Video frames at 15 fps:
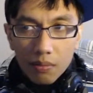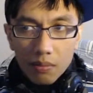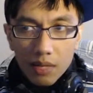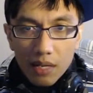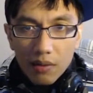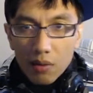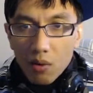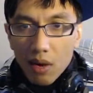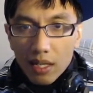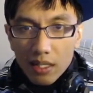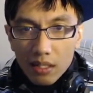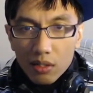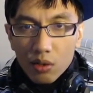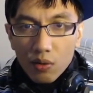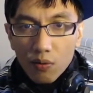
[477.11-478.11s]
even though I
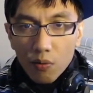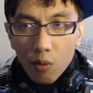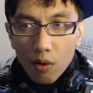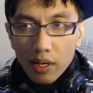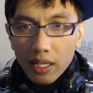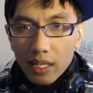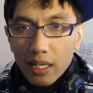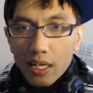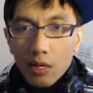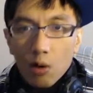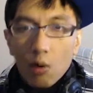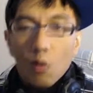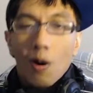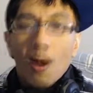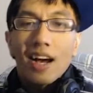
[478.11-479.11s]
did 240
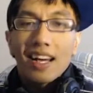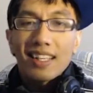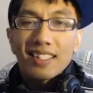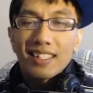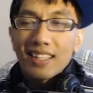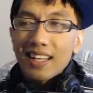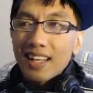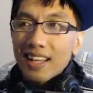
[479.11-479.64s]
ego-wise.